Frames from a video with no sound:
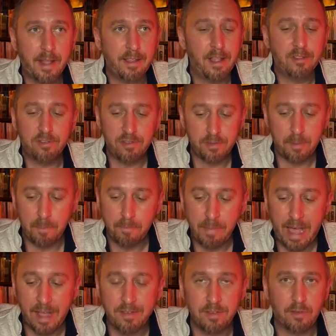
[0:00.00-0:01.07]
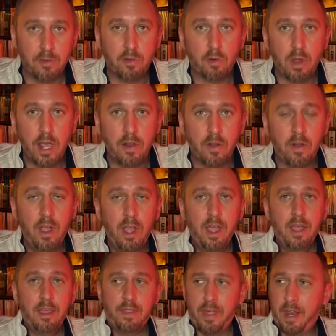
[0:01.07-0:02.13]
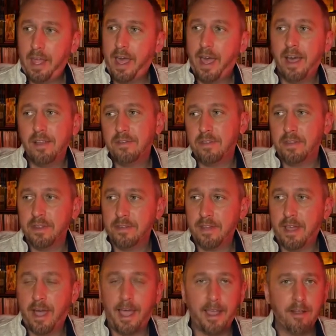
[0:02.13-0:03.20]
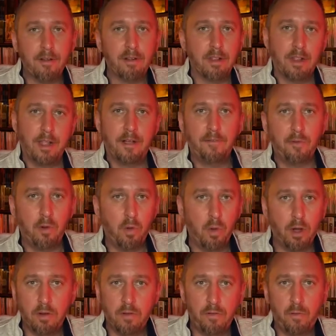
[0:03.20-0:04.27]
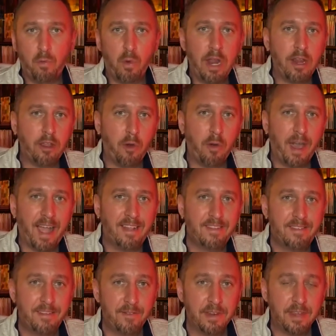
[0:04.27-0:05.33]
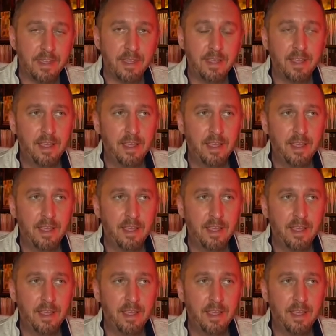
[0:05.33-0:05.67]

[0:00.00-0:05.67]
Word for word: It's just a massive crater that has this higher level of radioactivity